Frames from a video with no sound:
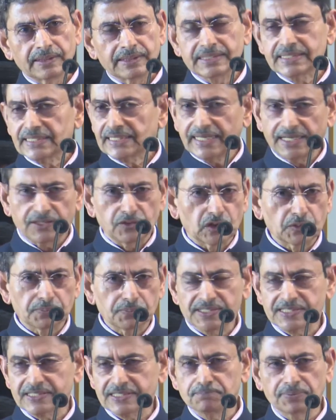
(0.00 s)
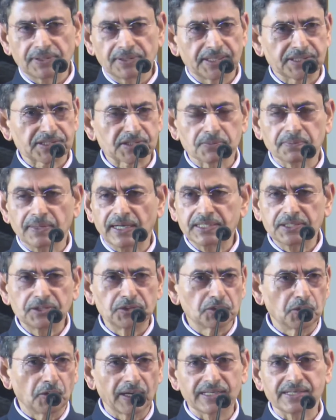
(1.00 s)
It cannot be suppressed by
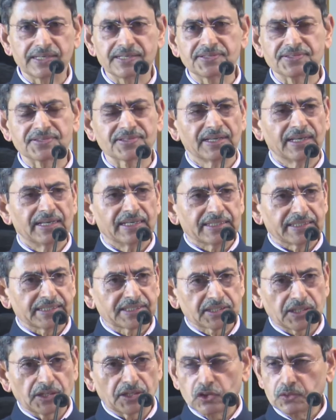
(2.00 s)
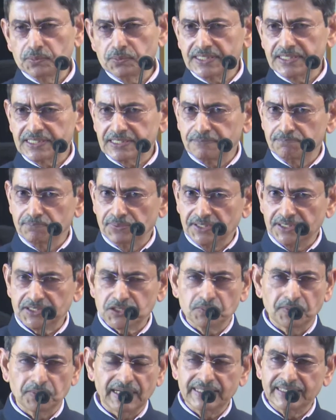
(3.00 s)
noise. It cannot be
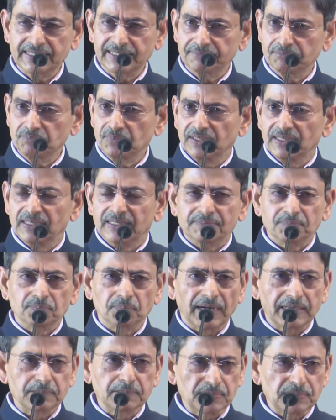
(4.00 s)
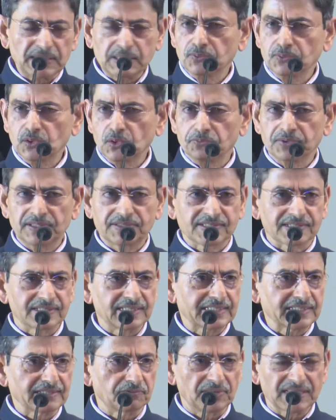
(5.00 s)
suppressed by people with
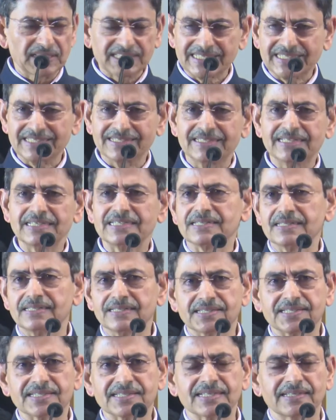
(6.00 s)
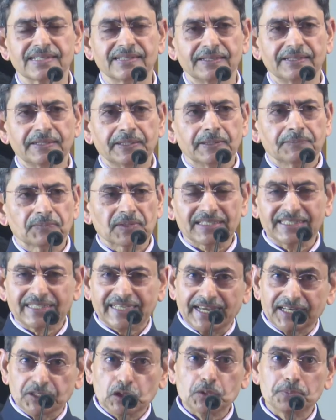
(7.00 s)
certain vested interest.
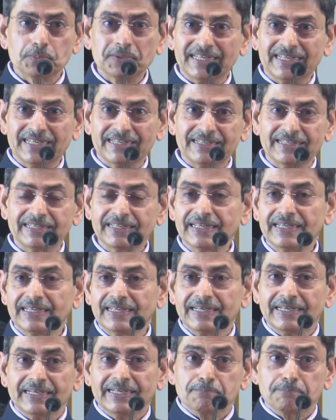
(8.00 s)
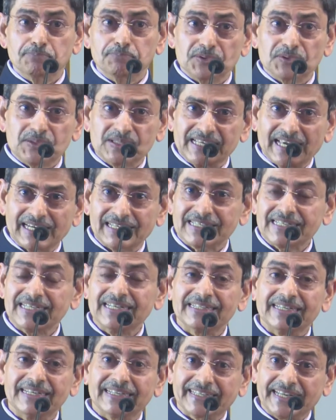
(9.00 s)
It cannot be
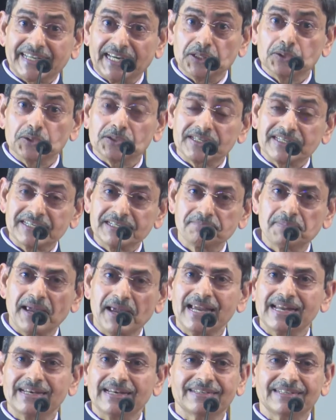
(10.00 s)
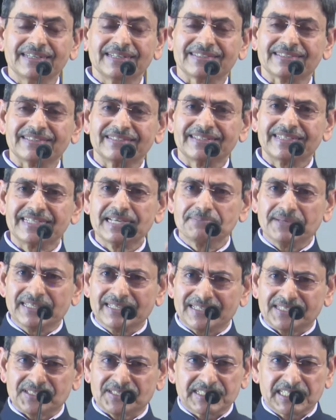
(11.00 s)
projected and cannot remain in its
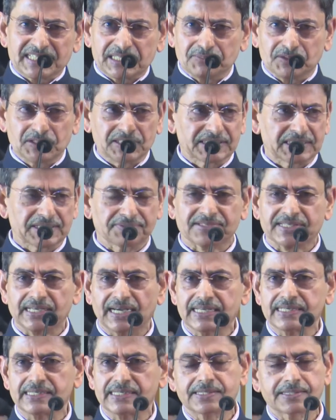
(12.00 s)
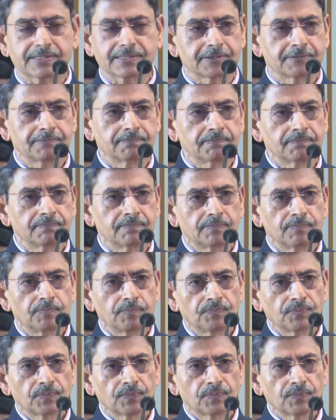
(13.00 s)
diminutive size.